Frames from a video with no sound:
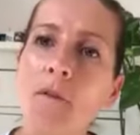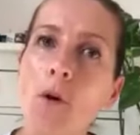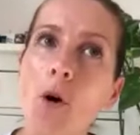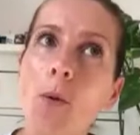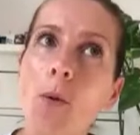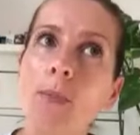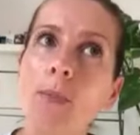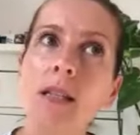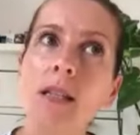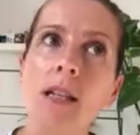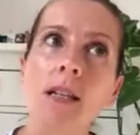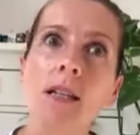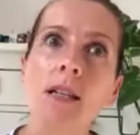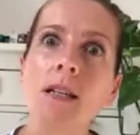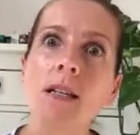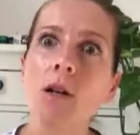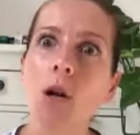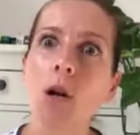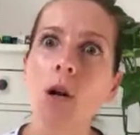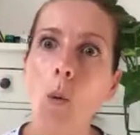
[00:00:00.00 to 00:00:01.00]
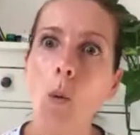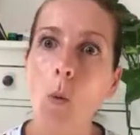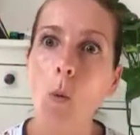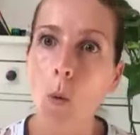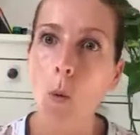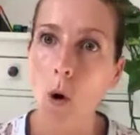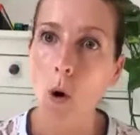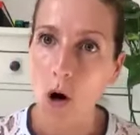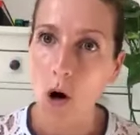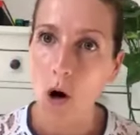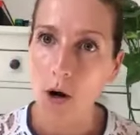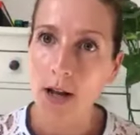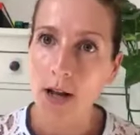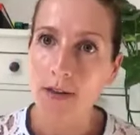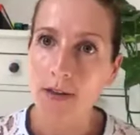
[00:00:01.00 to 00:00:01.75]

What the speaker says: from season 1